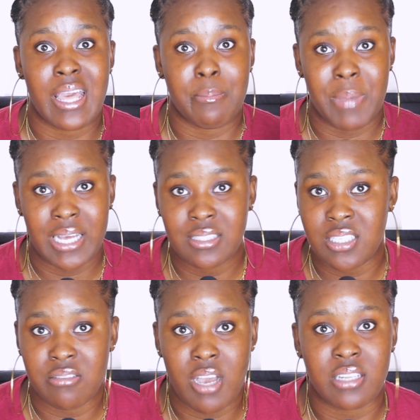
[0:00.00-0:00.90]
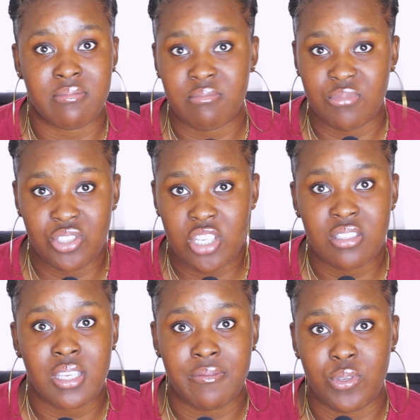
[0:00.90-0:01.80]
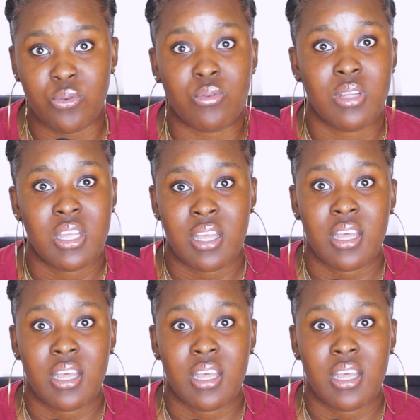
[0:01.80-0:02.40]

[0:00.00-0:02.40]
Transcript: like bacteria and just give you